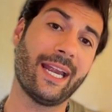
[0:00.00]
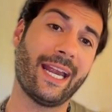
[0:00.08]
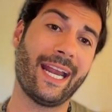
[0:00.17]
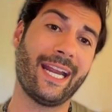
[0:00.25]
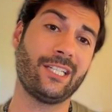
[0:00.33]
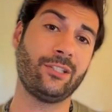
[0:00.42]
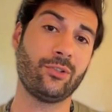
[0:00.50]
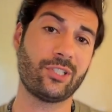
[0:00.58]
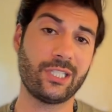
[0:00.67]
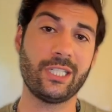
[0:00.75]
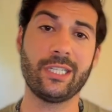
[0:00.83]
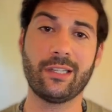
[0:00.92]
and you
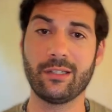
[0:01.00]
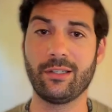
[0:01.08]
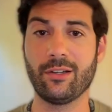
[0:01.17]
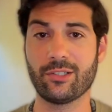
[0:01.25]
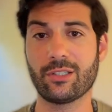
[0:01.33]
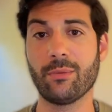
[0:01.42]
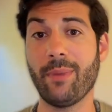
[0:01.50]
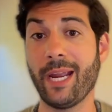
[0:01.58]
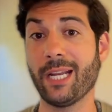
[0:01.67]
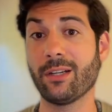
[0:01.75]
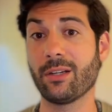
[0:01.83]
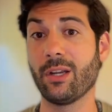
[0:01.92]
see that there's
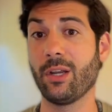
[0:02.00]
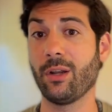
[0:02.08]
demand